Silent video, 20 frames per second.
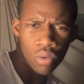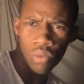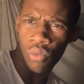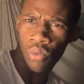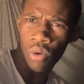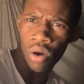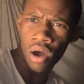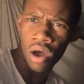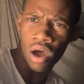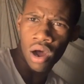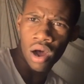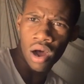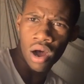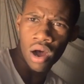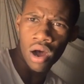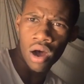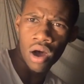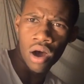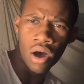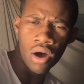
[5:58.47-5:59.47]

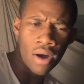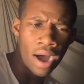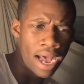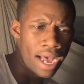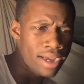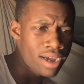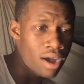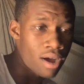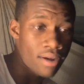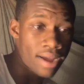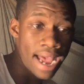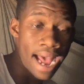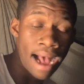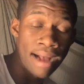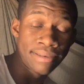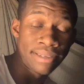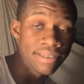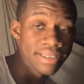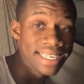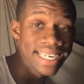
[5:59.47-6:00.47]
Whoa, I ain't gonna
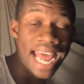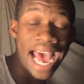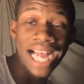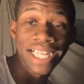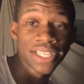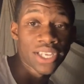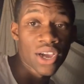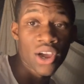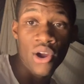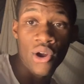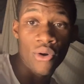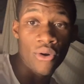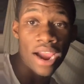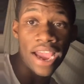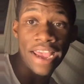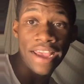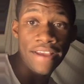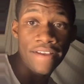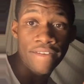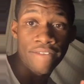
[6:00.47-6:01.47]
count you. That's a
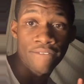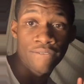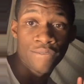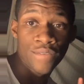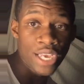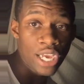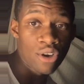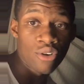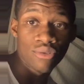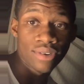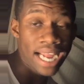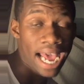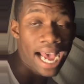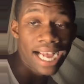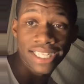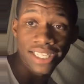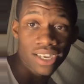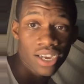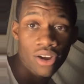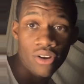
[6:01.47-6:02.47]
great view. That
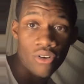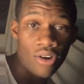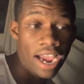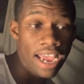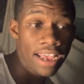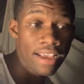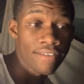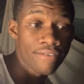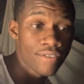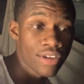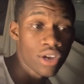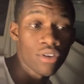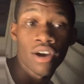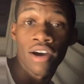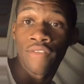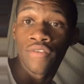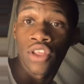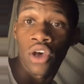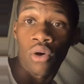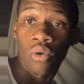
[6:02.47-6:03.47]
is a great view
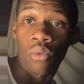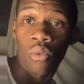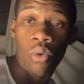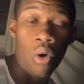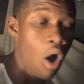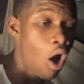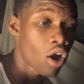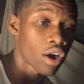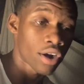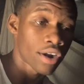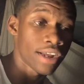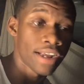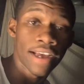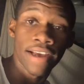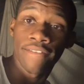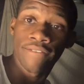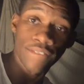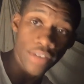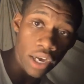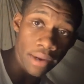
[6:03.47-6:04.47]
of the water.
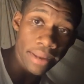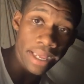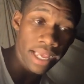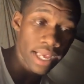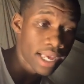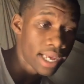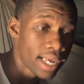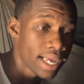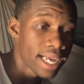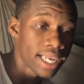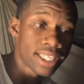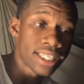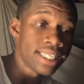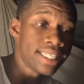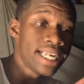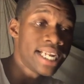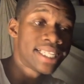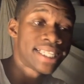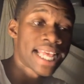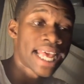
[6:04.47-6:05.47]
You feel me? And she
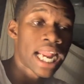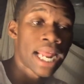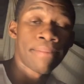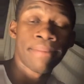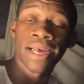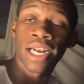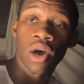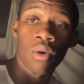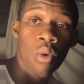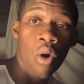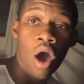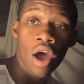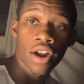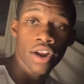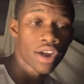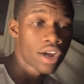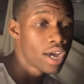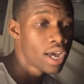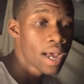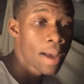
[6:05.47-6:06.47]
just standing in the
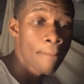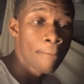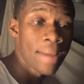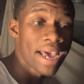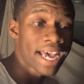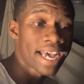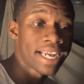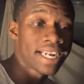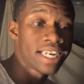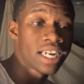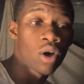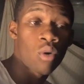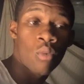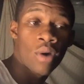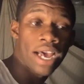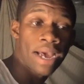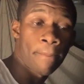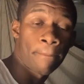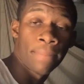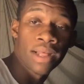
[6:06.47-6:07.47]
water, making the
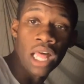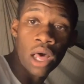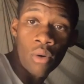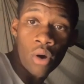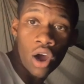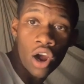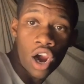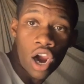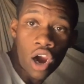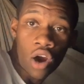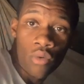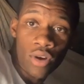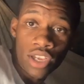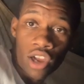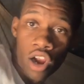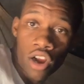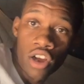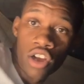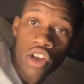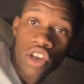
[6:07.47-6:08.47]
wind blow on her with
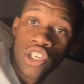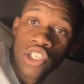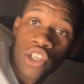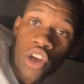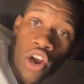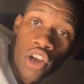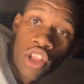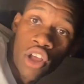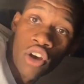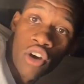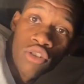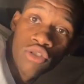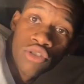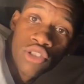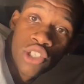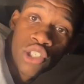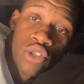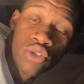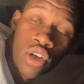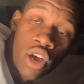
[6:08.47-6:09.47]
her, her little,
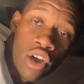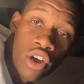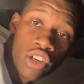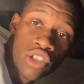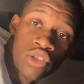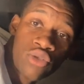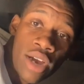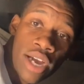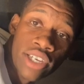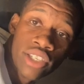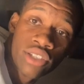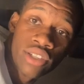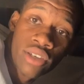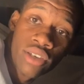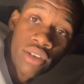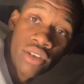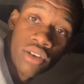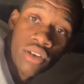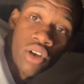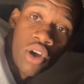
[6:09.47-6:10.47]
her dress
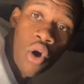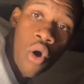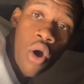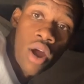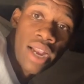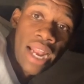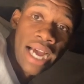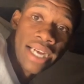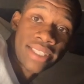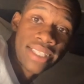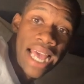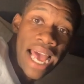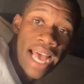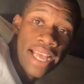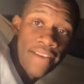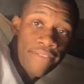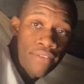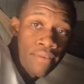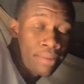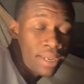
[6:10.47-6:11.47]
going like that.
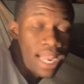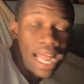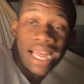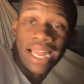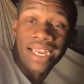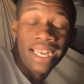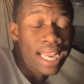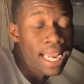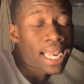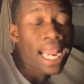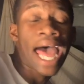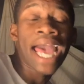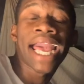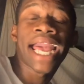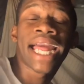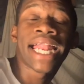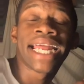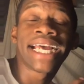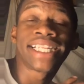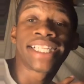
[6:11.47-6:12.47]
You feel me? Like,
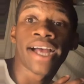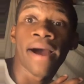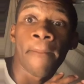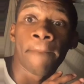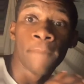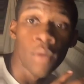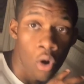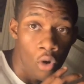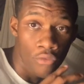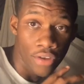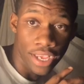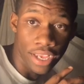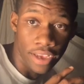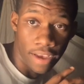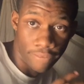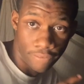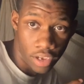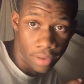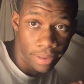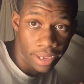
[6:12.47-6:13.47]
like it's a movie.
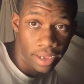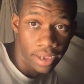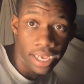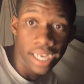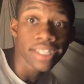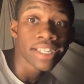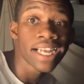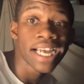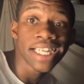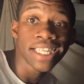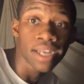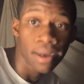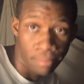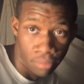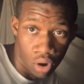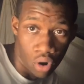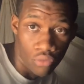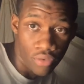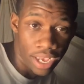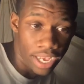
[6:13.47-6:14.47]
You feel me? It's a, it's a
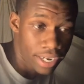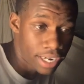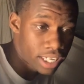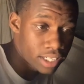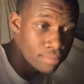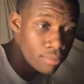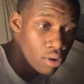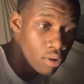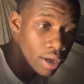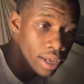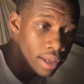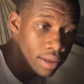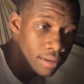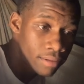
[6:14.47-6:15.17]
movie in this boy.